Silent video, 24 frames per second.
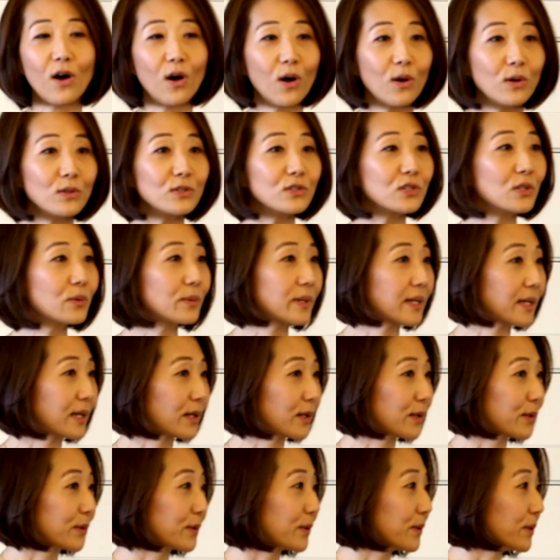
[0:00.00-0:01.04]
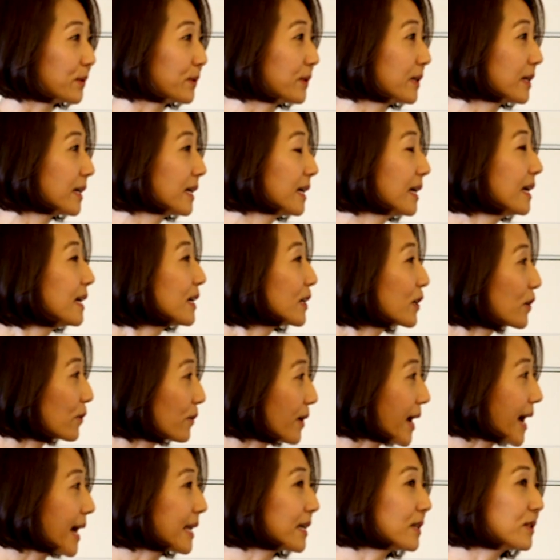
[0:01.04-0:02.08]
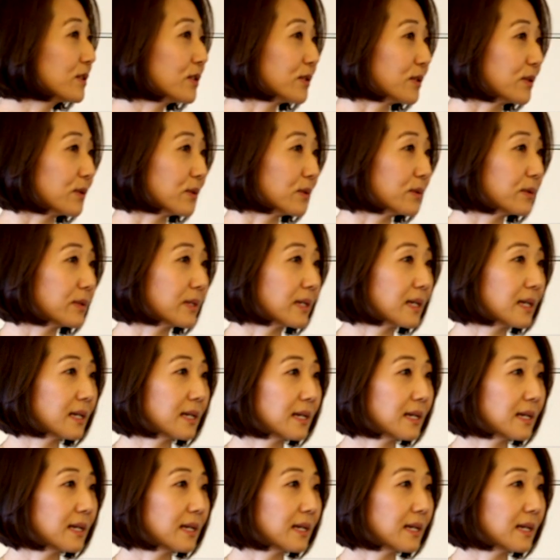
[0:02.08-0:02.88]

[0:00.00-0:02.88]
also include gratitude,